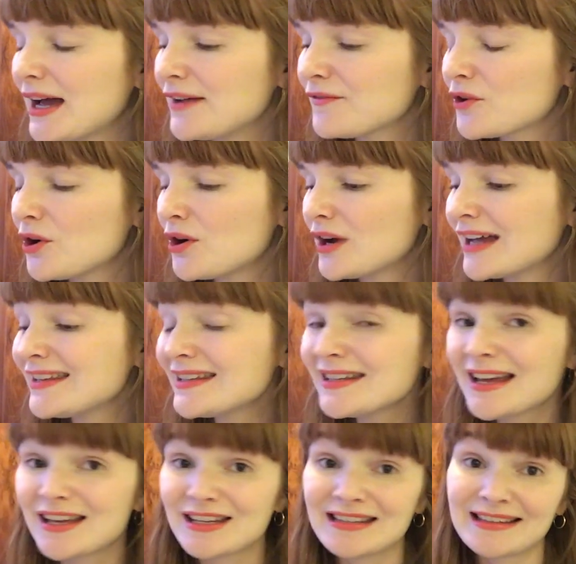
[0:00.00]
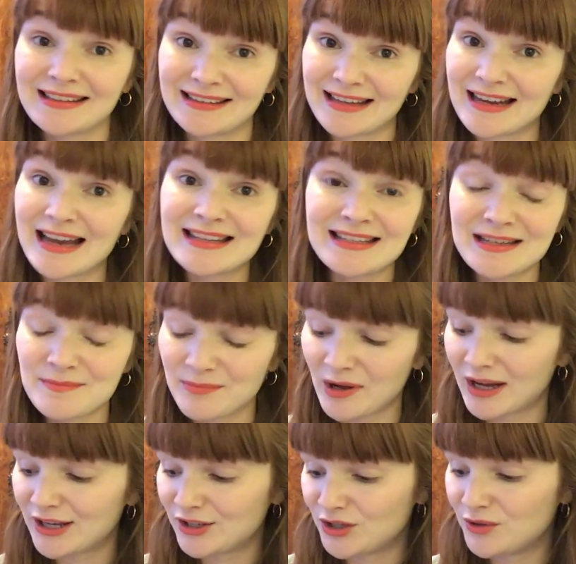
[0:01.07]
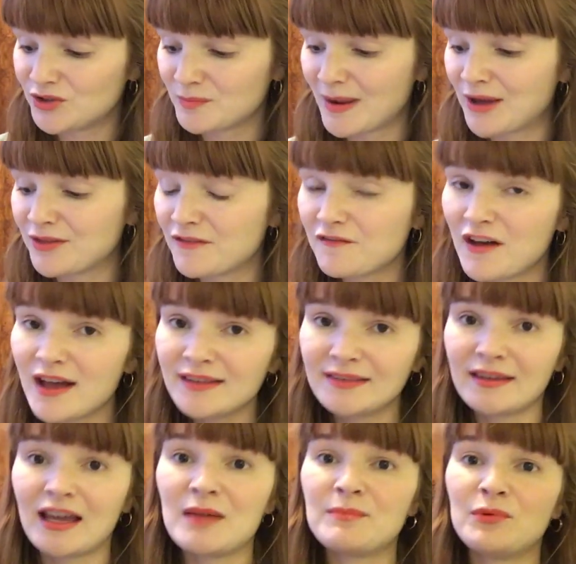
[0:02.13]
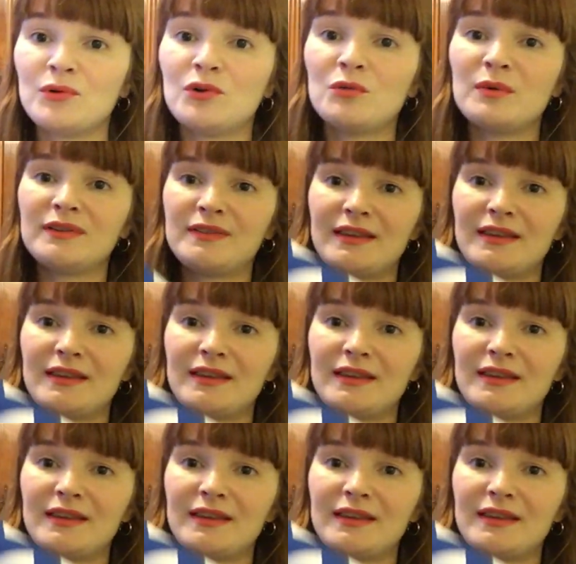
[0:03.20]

I didn't, as I said, I didn't buy a huge amount. The first thing I bought was